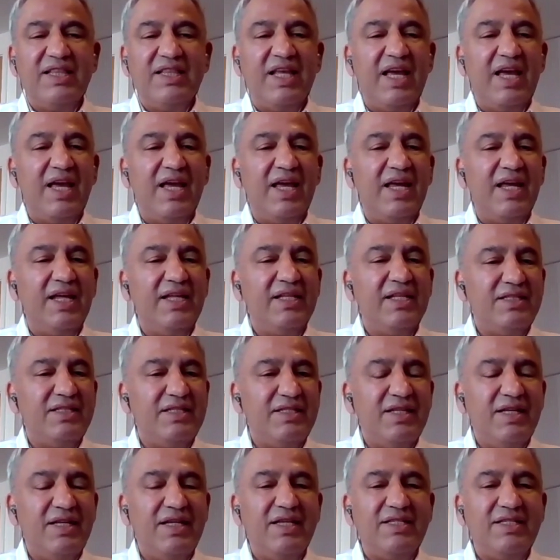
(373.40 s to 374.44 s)
They
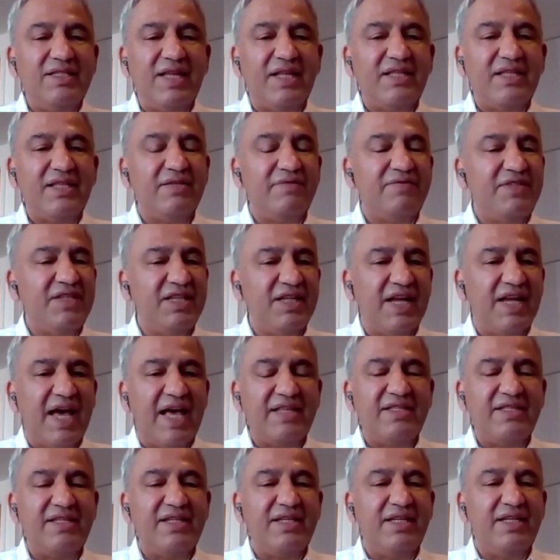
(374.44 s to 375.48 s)
instill a sense of
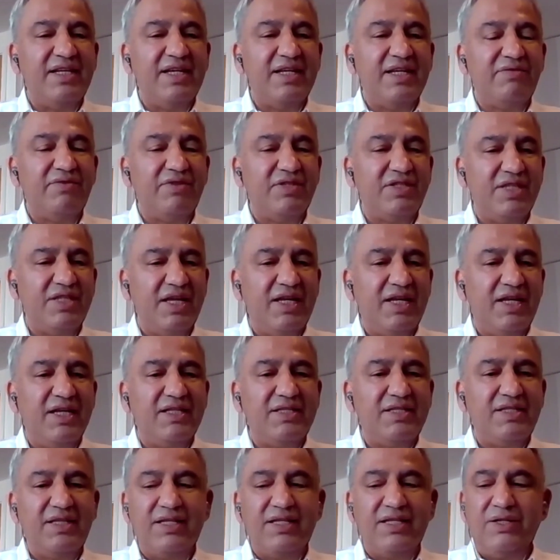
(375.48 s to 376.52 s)
tenacity and
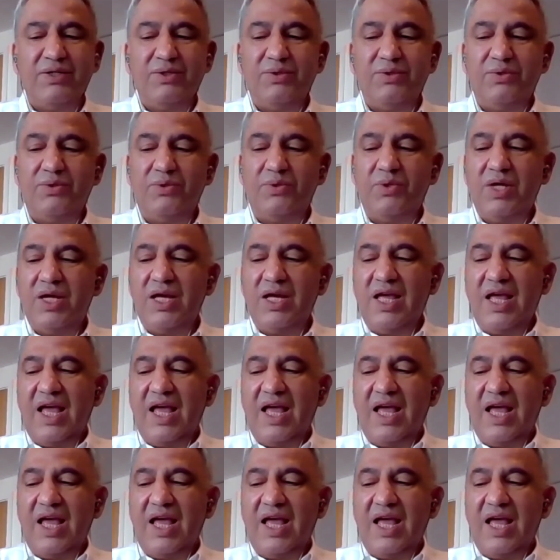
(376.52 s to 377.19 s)
resilience in you,